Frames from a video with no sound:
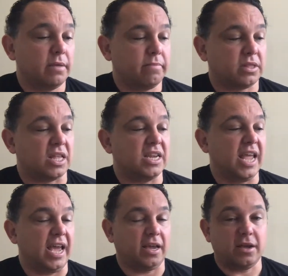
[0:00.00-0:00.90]
but the
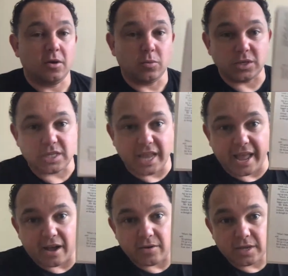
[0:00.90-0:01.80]
neck was
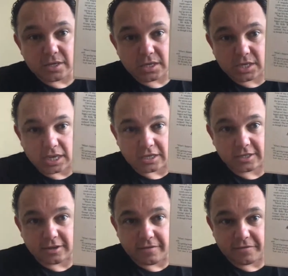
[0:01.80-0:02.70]
now
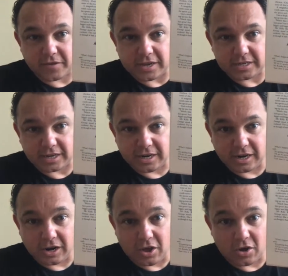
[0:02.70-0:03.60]
6 feet
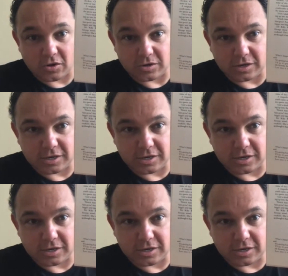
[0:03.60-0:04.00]
long.